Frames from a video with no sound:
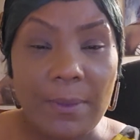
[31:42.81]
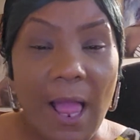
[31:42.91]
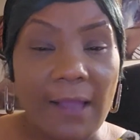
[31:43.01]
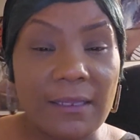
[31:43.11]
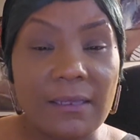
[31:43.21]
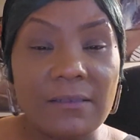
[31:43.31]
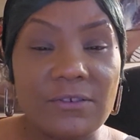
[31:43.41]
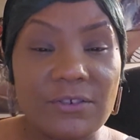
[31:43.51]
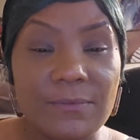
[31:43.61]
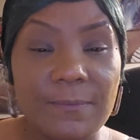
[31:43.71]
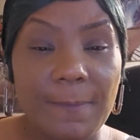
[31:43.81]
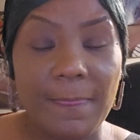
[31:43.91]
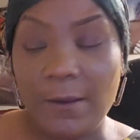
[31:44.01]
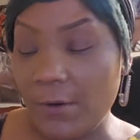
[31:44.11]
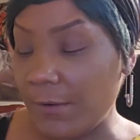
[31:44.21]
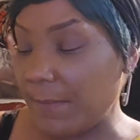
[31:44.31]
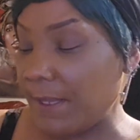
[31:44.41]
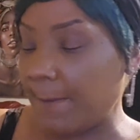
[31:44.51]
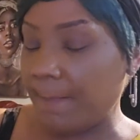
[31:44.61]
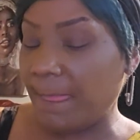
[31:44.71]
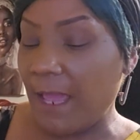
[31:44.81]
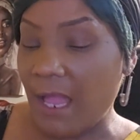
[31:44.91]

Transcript: blockage. You know what I mean?